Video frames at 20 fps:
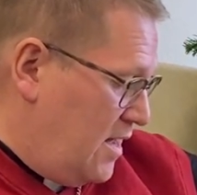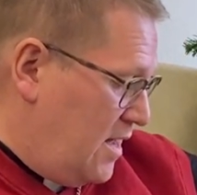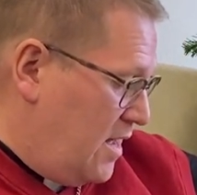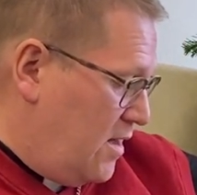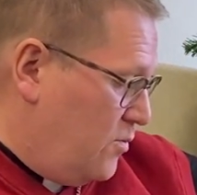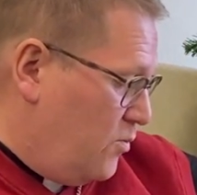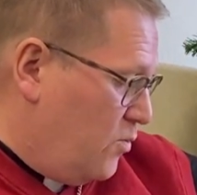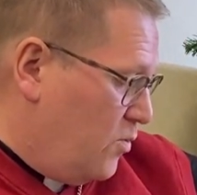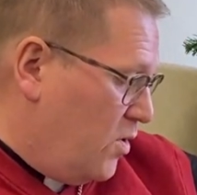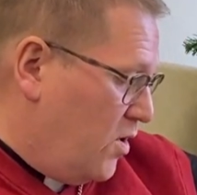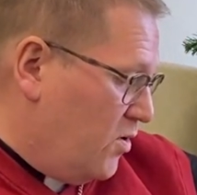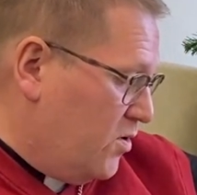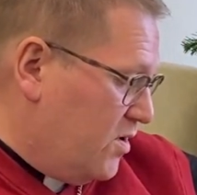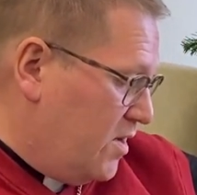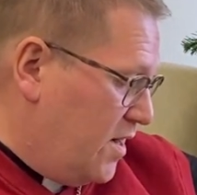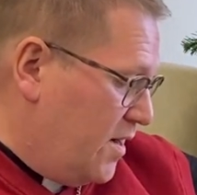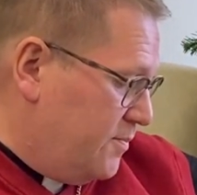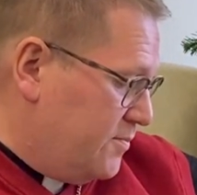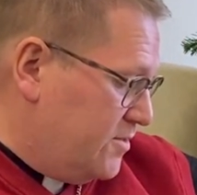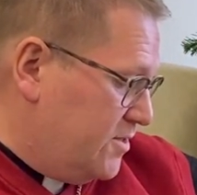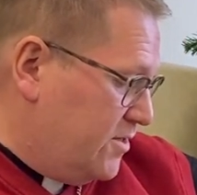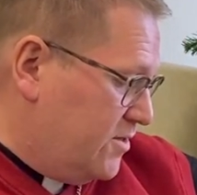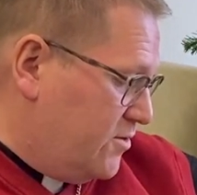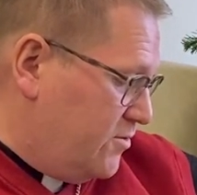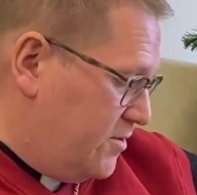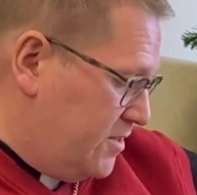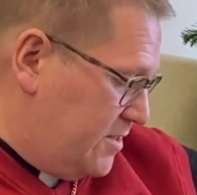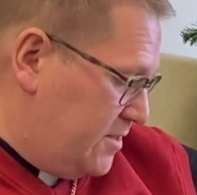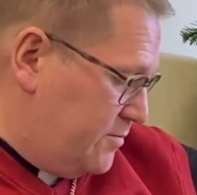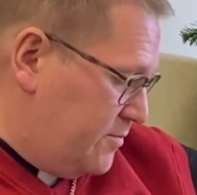and woke up to
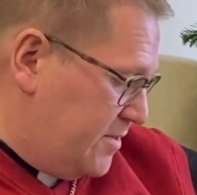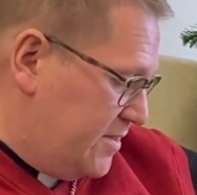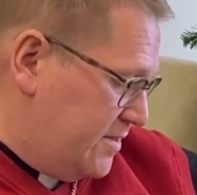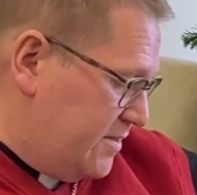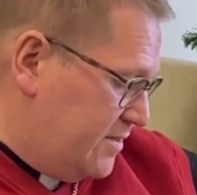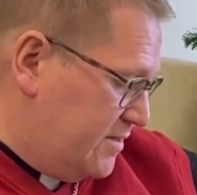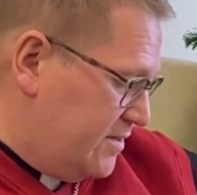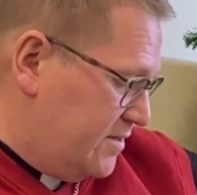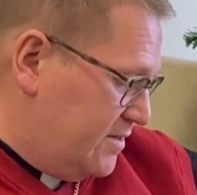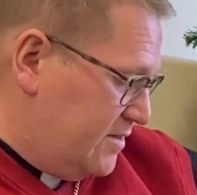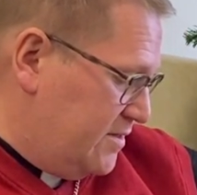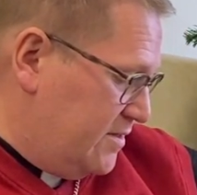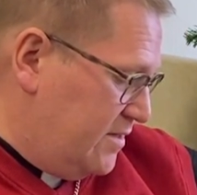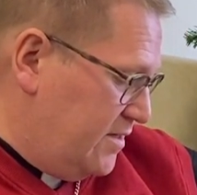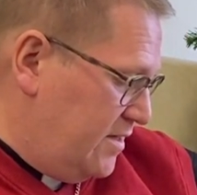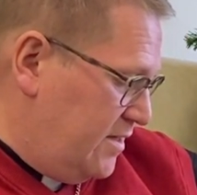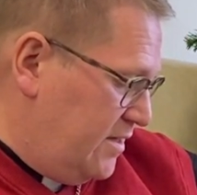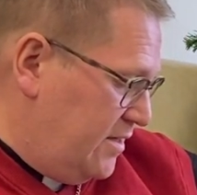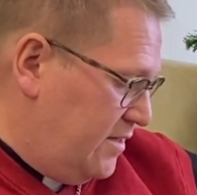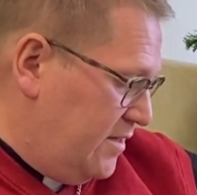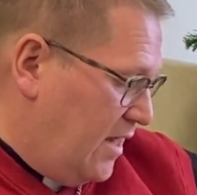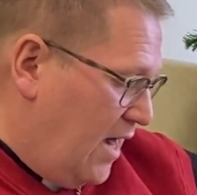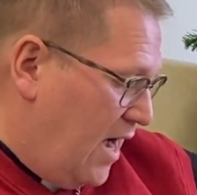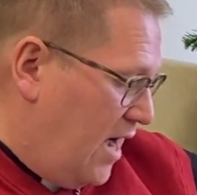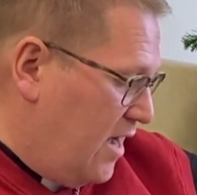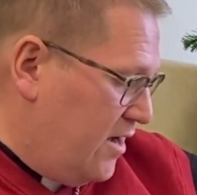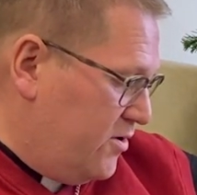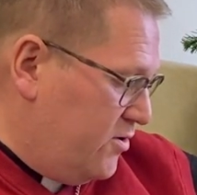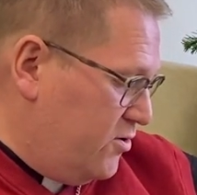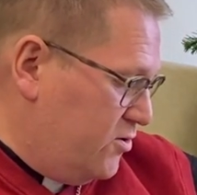Christmas.
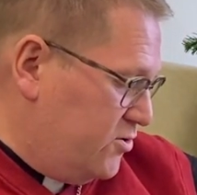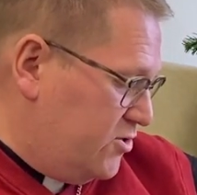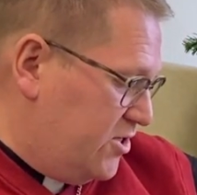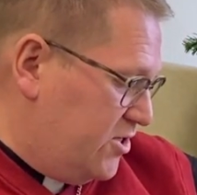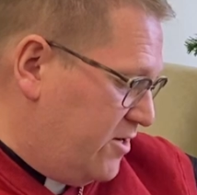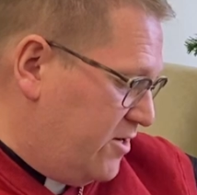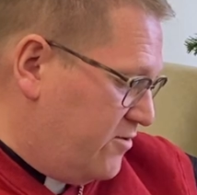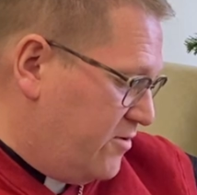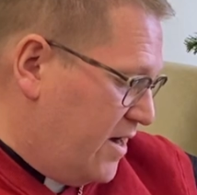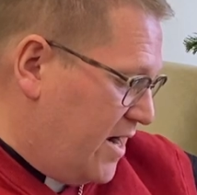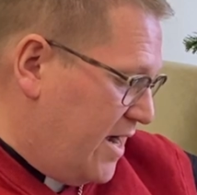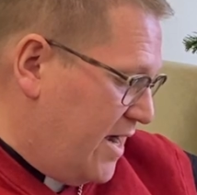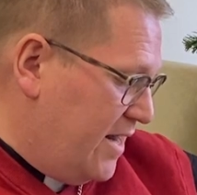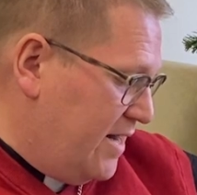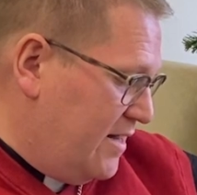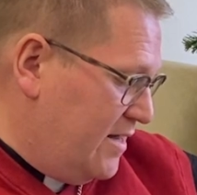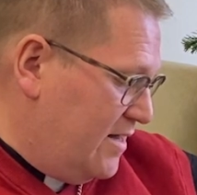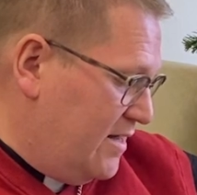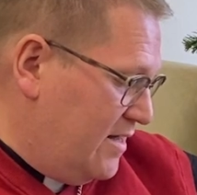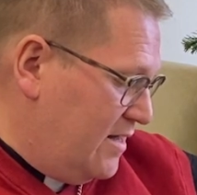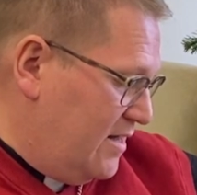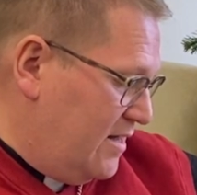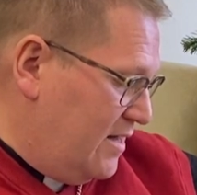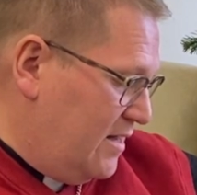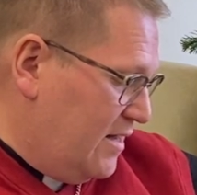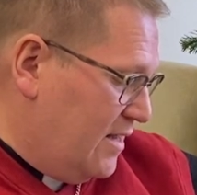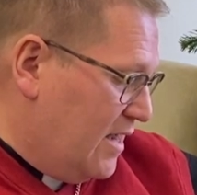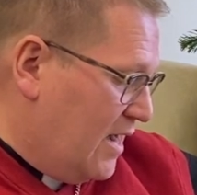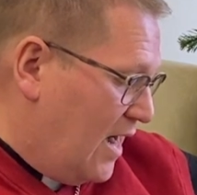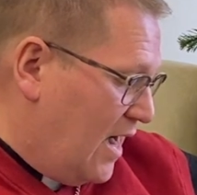"Yahoo!" cried.
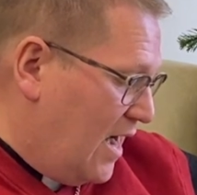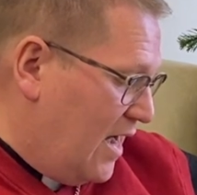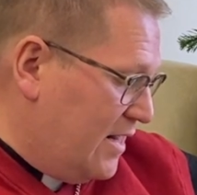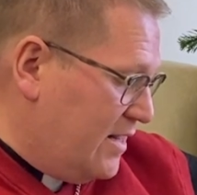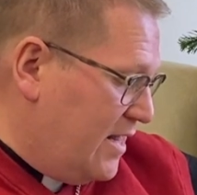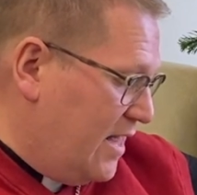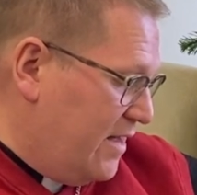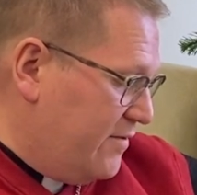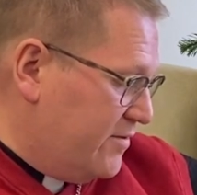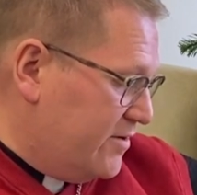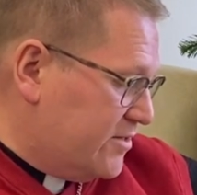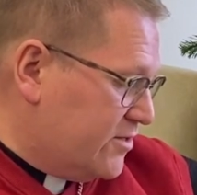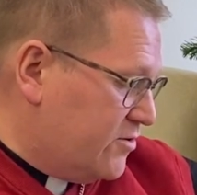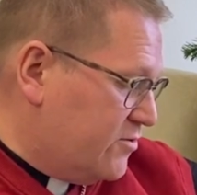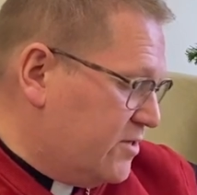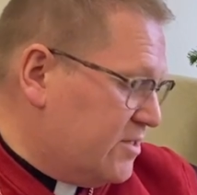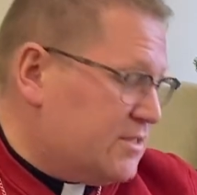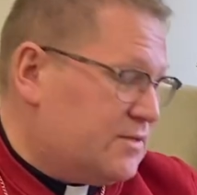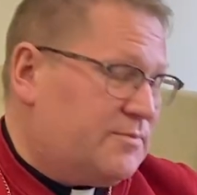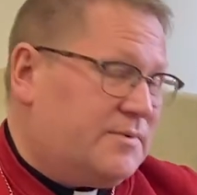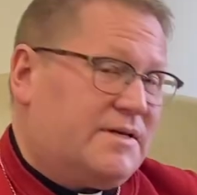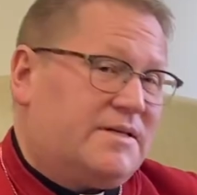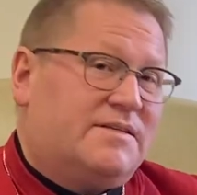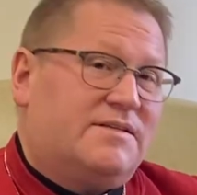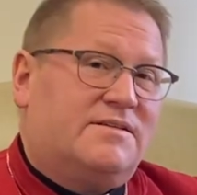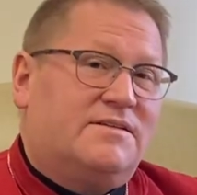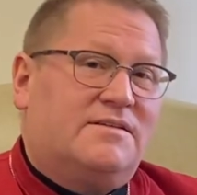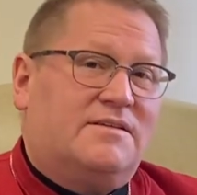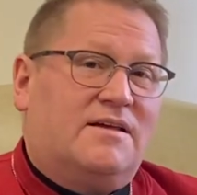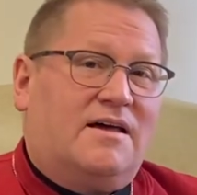"God gave us
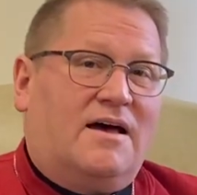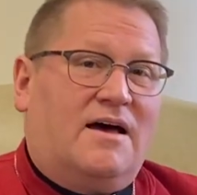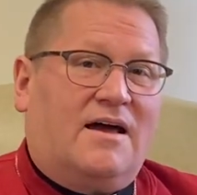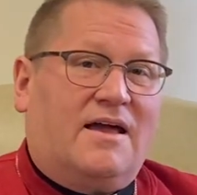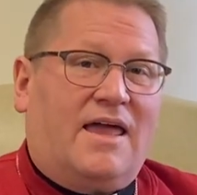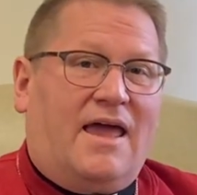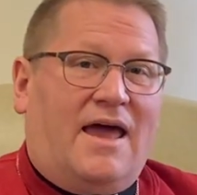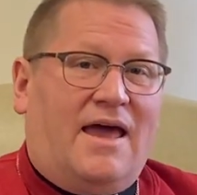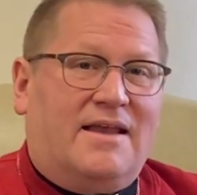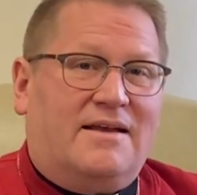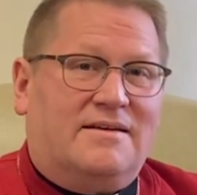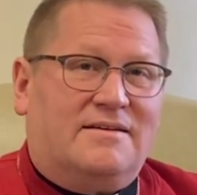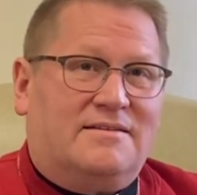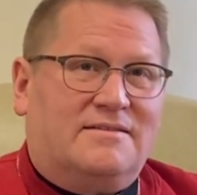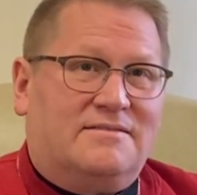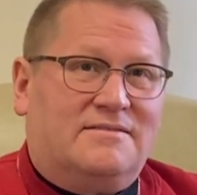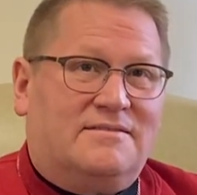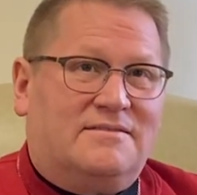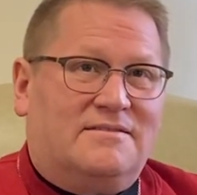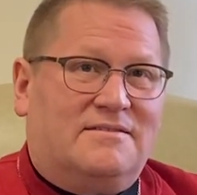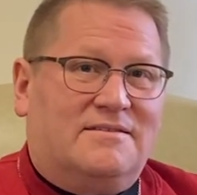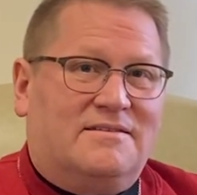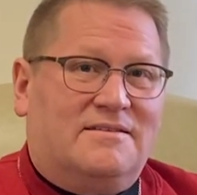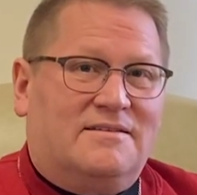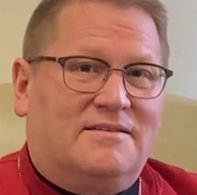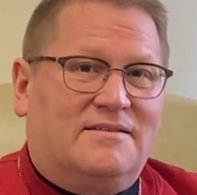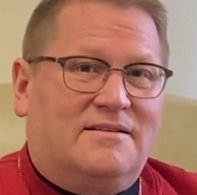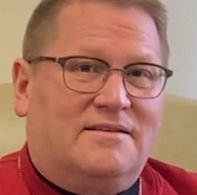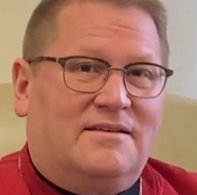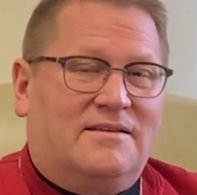Christmas again."
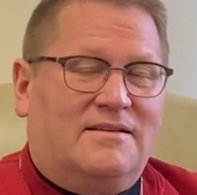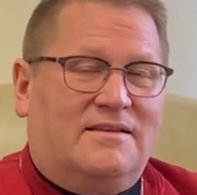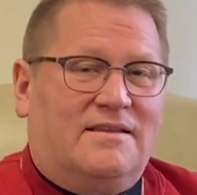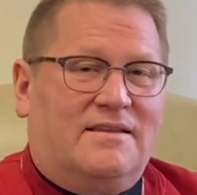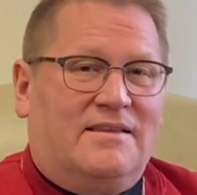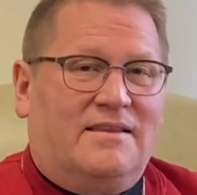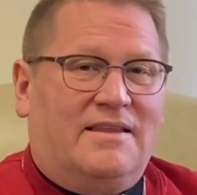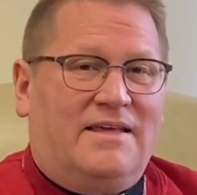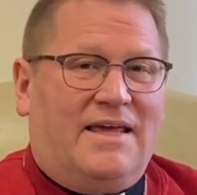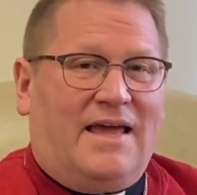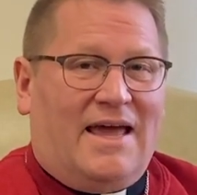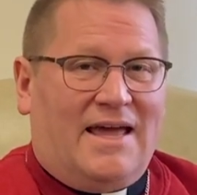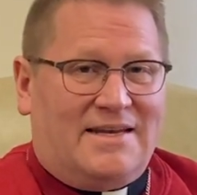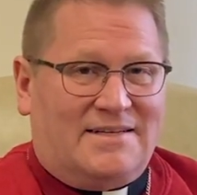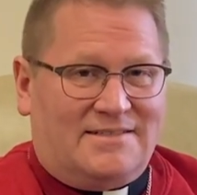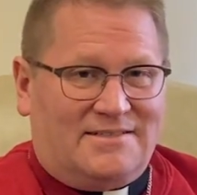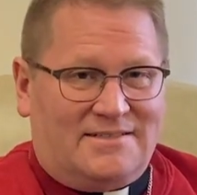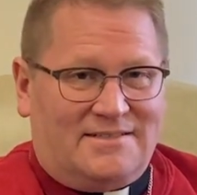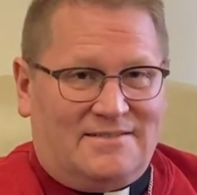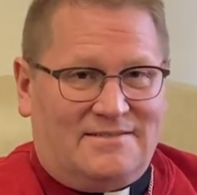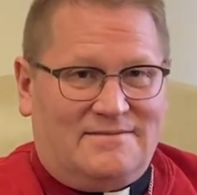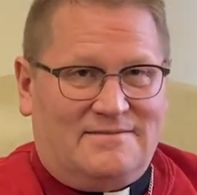The end.